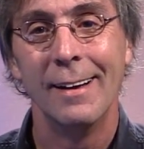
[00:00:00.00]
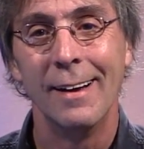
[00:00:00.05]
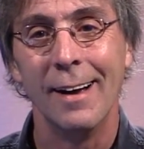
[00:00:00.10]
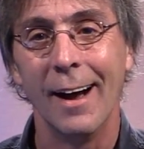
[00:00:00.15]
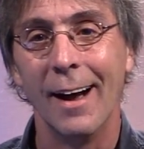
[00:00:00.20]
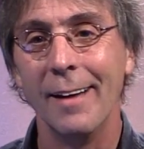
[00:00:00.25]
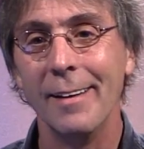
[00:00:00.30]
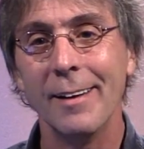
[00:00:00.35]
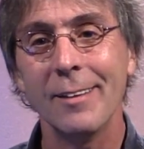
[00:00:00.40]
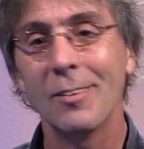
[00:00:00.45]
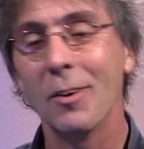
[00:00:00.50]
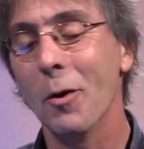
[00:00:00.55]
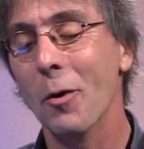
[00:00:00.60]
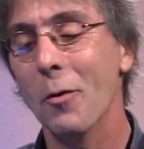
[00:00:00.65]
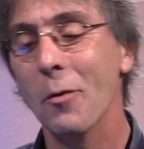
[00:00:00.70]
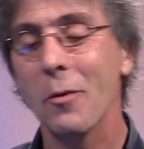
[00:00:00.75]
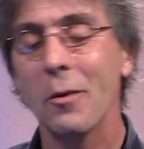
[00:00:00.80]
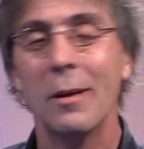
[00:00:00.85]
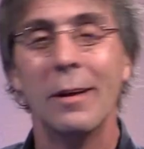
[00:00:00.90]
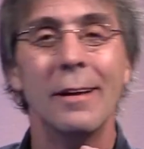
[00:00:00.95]
And this
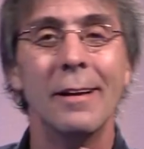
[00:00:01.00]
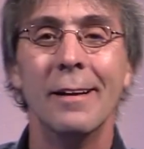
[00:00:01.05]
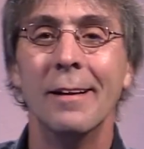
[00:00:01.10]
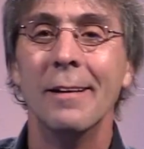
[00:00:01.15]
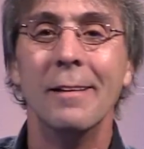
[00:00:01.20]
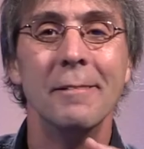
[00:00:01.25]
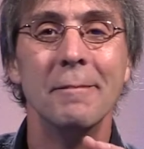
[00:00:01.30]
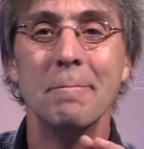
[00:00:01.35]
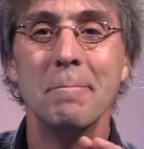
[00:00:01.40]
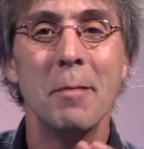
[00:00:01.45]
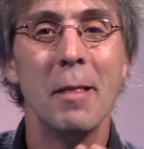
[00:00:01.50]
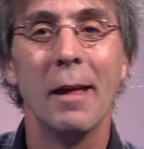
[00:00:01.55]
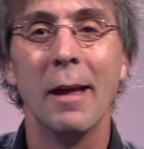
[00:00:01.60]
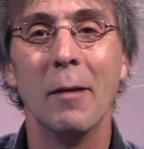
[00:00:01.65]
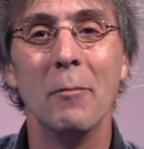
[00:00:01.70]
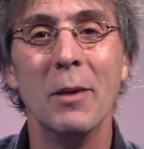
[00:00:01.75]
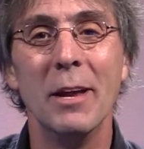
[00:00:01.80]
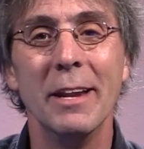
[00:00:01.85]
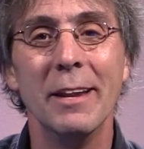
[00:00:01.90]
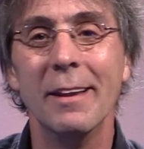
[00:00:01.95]
whole,
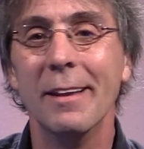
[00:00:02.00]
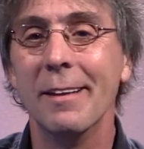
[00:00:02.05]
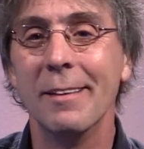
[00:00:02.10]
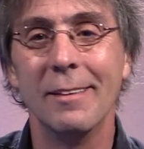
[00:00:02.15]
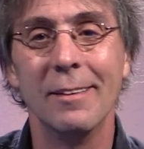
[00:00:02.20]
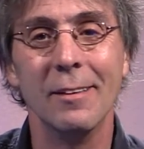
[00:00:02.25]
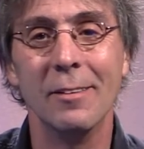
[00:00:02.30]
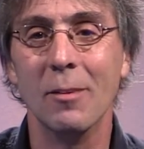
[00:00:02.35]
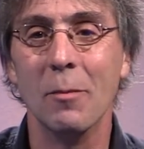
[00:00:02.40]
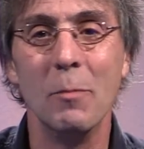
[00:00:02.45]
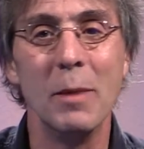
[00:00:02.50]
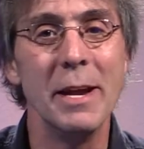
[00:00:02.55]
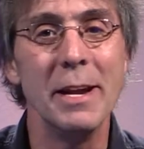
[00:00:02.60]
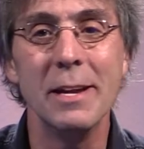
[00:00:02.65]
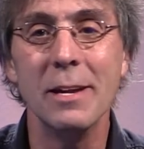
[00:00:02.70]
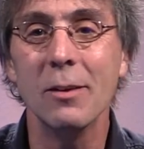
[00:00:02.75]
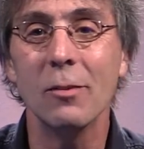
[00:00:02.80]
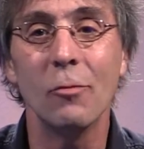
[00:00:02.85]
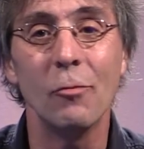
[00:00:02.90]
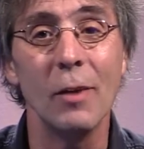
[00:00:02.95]
the
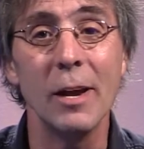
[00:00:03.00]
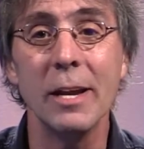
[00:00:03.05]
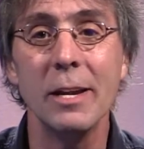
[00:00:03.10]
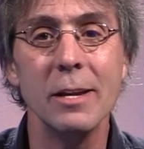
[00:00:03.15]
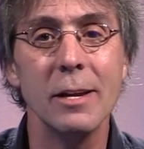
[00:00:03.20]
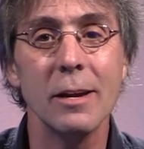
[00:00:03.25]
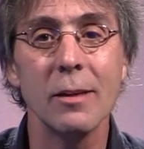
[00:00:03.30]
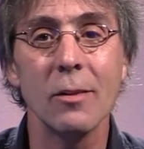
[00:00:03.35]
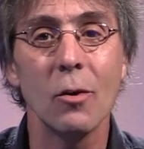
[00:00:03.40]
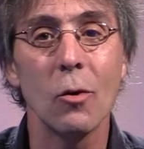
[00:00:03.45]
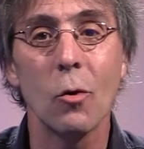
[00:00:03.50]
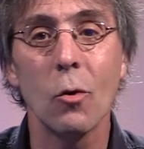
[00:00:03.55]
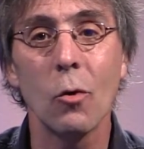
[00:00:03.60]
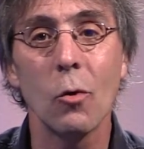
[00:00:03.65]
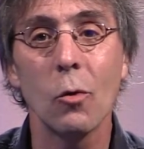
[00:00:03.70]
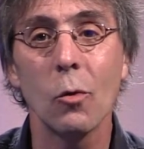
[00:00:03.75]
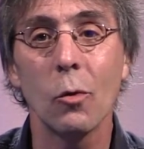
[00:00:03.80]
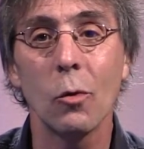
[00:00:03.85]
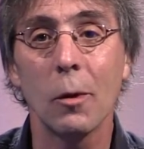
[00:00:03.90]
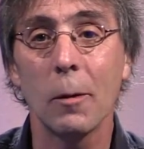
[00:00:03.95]
media is feeding you the
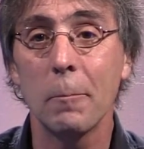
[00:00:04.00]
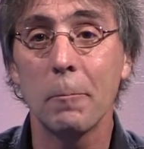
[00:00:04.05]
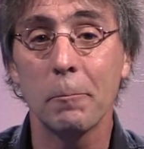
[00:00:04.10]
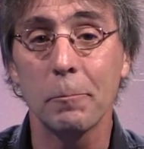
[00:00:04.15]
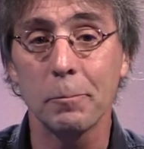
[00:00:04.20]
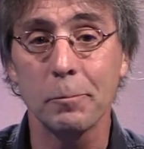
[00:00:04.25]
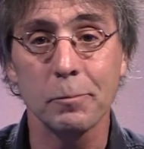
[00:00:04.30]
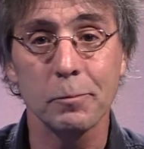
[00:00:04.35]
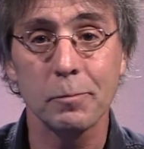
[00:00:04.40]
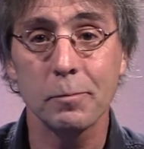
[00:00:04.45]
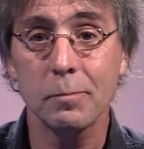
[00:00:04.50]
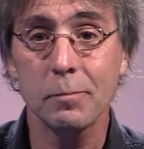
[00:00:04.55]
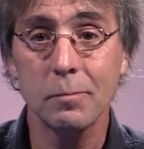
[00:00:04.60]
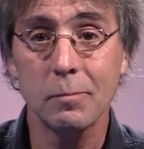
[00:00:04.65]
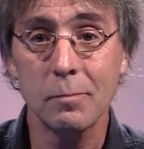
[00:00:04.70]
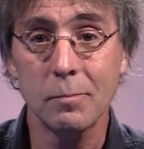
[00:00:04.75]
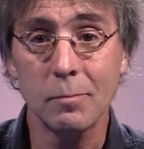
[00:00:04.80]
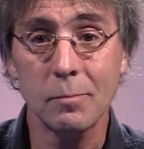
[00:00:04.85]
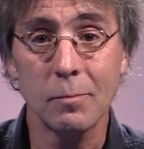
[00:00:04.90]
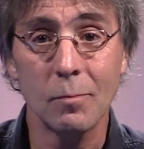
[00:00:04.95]
whole
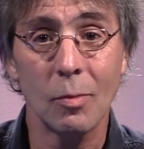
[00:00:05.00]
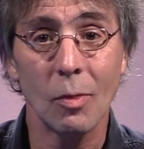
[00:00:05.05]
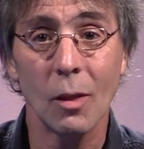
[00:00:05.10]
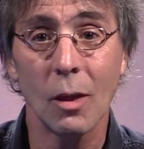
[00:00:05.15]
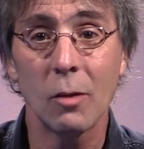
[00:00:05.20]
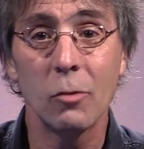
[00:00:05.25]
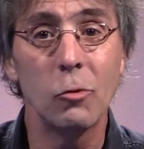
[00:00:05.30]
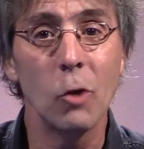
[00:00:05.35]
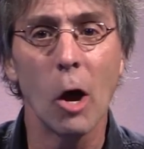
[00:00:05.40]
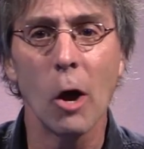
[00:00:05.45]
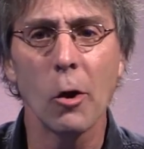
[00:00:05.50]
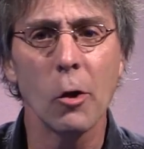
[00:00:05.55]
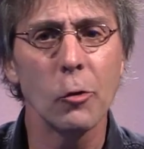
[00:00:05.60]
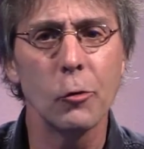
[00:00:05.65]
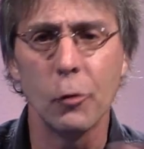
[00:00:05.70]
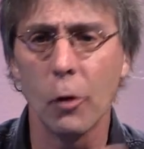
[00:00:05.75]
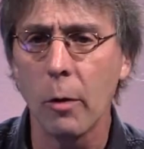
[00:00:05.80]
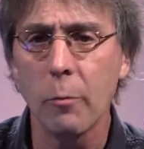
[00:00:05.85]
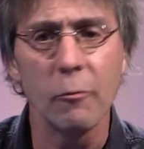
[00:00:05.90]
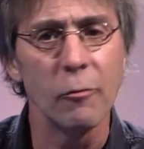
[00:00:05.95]
Donald
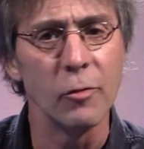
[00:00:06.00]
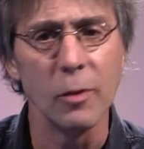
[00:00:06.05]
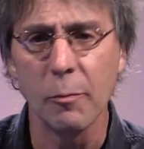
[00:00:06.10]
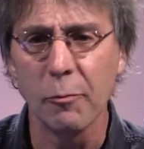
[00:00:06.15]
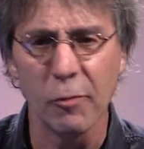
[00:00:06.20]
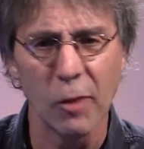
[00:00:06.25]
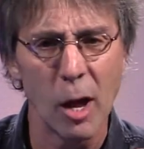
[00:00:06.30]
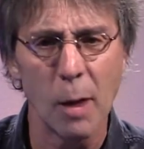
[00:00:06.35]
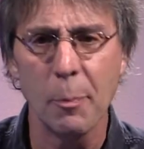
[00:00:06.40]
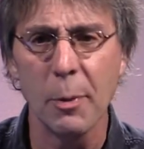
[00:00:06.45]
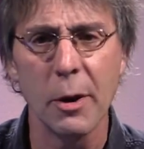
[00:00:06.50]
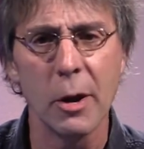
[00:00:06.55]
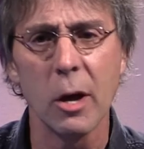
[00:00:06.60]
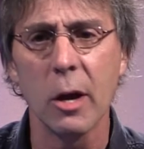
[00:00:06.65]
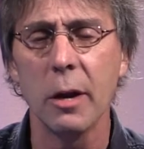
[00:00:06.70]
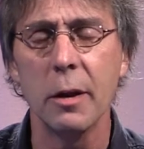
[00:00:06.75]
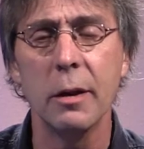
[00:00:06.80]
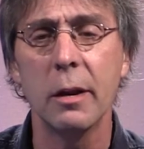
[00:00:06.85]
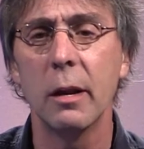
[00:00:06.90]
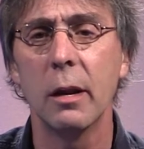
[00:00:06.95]
Trump flip-flopping
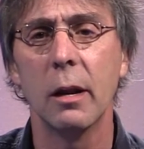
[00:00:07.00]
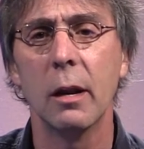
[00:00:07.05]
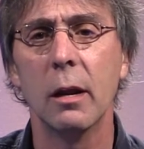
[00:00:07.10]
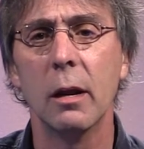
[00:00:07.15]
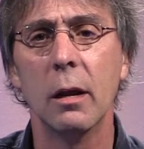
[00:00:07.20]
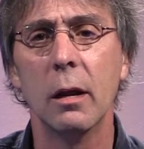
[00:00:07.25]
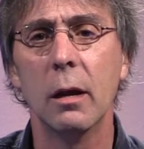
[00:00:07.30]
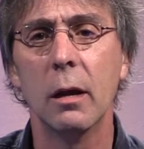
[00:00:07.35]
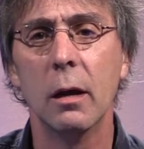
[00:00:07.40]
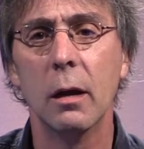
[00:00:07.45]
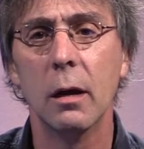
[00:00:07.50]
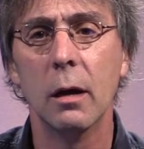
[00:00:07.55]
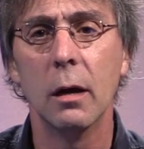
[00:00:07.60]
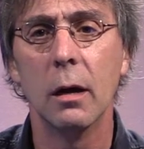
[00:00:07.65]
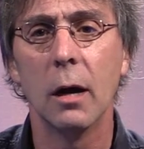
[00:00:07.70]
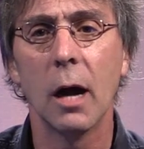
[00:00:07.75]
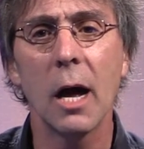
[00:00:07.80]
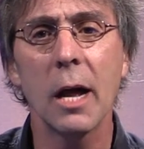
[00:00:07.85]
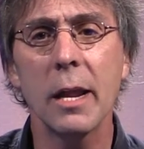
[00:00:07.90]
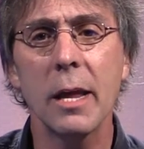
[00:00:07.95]
on
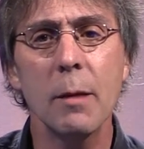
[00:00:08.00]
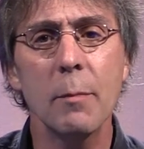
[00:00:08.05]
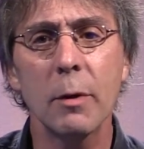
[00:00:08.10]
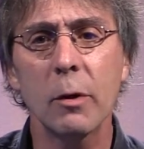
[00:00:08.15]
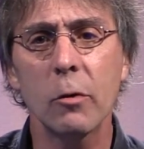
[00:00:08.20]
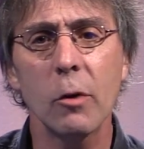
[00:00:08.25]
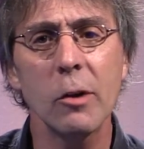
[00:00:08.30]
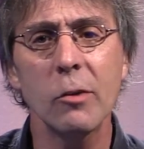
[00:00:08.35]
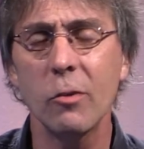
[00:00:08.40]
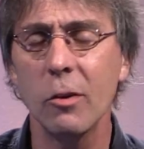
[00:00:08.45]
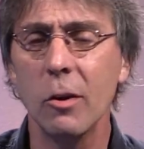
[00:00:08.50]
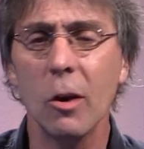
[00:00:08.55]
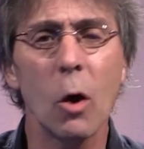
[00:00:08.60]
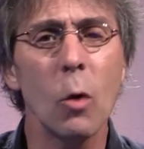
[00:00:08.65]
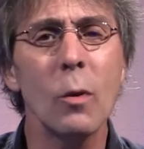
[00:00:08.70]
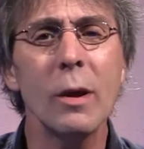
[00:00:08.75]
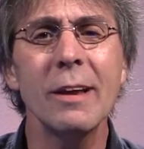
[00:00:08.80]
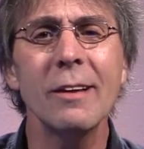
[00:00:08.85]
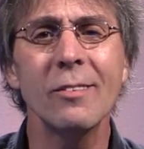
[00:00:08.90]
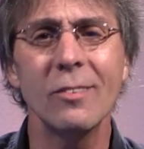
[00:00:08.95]
immigration.
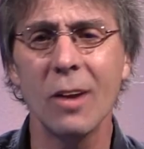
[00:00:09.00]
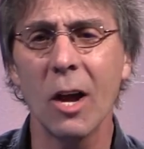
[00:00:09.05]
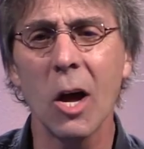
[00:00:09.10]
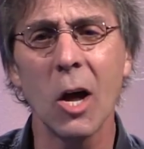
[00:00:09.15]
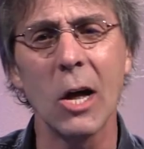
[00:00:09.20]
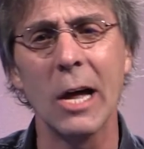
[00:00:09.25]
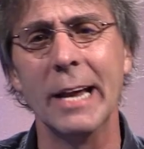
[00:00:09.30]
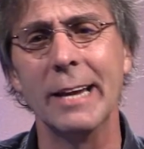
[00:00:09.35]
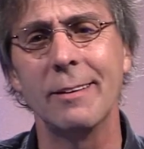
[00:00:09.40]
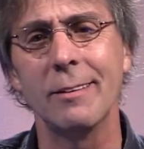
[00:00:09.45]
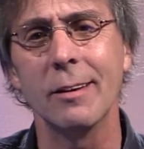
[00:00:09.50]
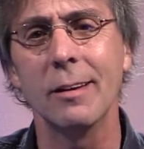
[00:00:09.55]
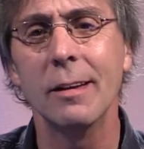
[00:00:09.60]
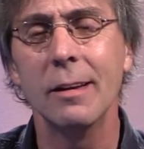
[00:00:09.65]
No, he's not.